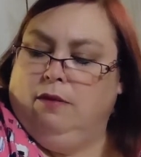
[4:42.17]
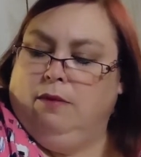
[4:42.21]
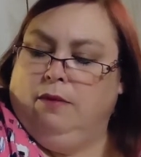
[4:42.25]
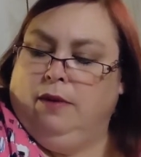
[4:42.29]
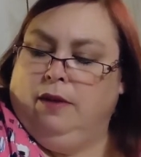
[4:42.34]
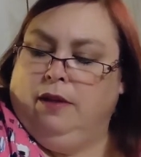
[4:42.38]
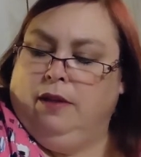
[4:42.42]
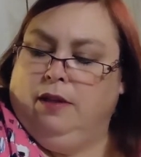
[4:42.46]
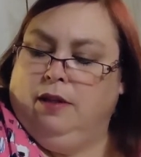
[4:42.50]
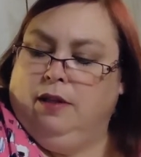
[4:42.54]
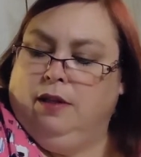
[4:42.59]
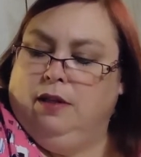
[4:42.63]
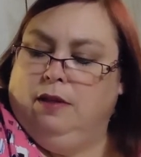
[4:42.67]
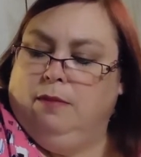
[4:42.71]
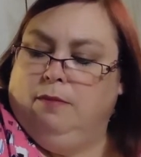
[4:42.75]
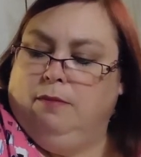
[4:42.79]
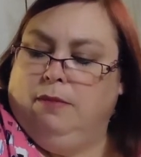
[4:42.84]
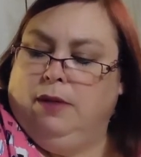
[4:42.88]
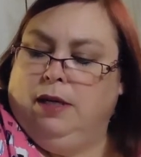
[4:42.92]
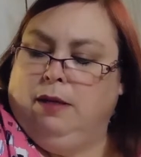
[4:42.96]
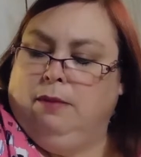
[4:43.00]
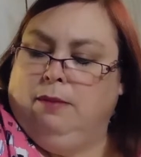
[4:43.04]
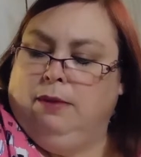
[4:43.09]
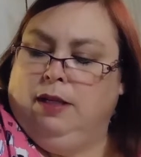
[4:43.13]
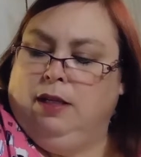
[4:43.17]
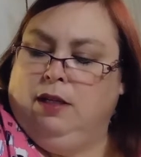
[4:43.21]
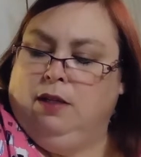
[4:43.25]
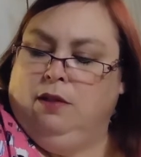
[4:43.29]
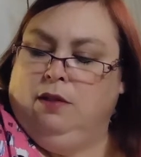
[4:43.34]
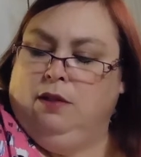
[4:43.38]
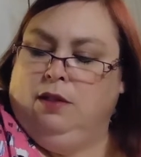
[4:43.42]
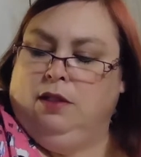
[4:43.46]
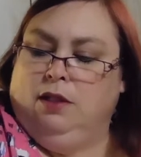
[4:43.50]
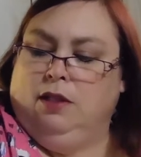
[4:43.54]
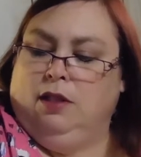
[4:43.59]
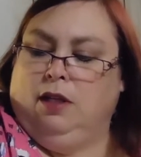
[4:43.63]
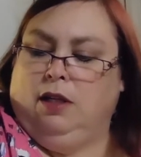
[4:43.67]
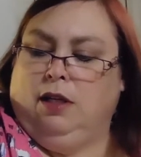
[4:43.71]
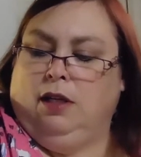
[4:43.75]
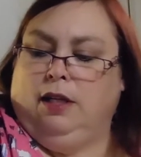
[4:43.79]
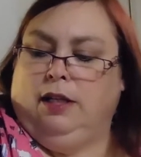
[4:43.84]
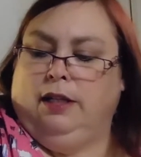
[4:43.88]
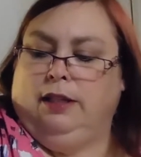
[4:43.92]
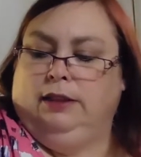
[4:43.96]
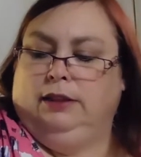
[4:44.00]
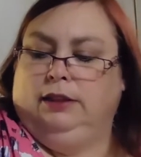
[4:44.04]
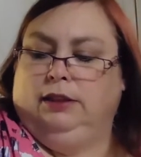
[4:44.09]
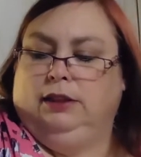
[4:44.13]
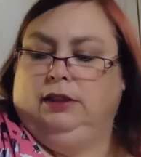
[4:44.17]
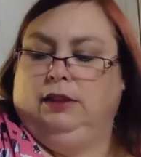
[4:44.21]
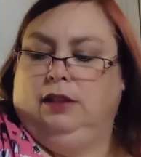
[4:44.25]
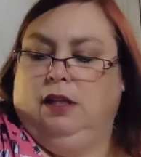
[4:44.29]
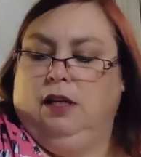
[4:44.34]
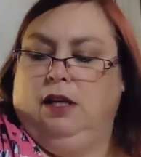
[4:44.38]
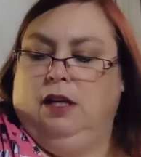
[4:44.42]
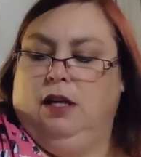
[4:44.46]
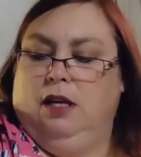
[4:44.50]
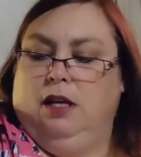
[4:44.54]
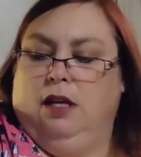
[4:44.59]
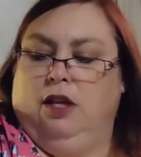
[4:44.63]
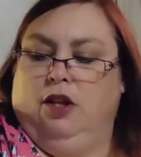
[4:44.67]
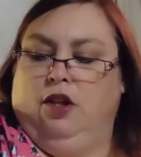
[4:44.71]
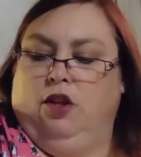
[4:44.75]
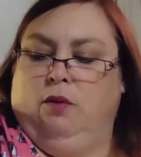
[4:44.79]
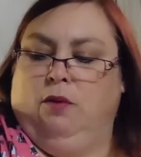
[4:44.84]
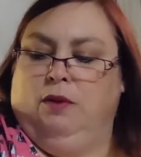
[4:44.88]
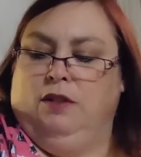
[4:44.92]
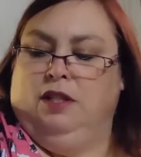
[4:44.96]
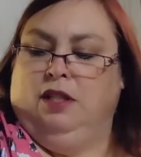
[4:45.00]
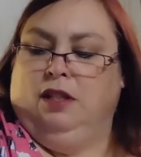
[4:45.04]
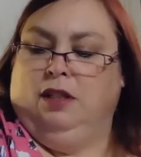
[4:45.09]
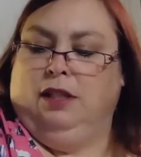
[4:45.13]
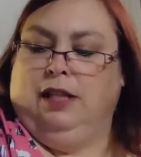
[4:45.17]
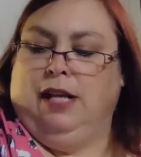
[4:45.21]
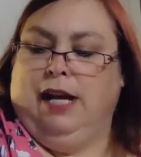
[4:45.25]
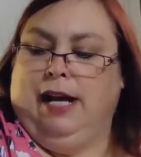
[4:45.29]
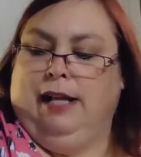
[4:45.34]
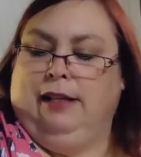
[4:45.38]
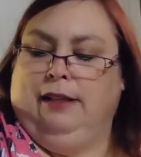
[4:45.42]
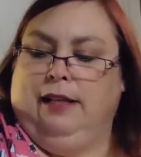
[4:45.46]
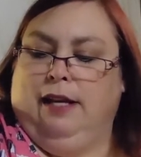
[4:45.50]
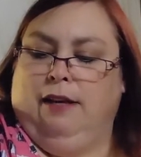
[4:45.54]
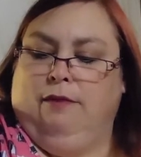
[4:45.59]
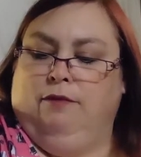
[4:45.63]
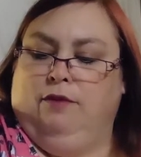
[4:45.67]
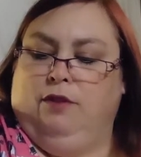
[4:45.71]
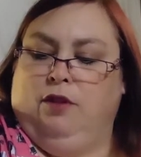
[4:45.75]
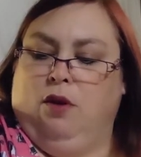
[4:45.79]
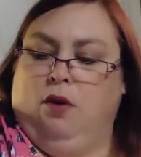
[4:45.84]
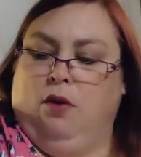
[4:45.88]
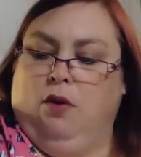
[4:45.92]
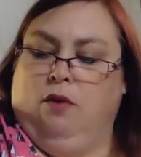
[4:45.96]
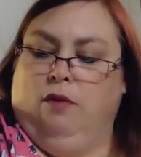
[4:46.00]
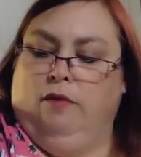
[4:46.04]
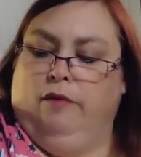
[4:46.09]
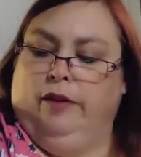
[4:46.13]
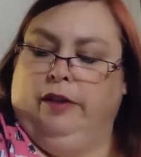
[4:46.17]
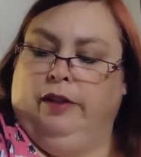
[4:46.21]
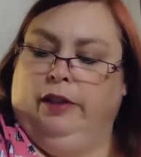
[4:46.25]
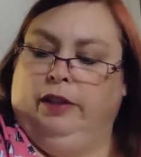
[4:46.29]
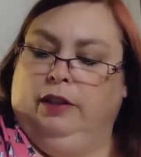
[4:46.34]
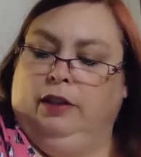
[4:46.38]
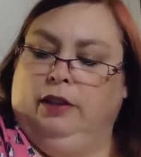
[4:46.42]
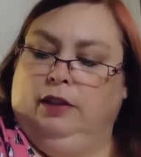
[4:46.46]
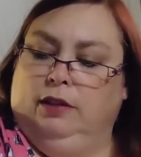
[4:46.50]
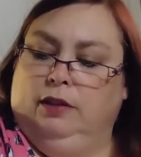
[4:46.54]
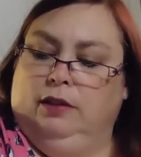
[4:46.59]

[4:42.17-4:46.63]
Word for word: with barbecue sauce and there was a lot left over.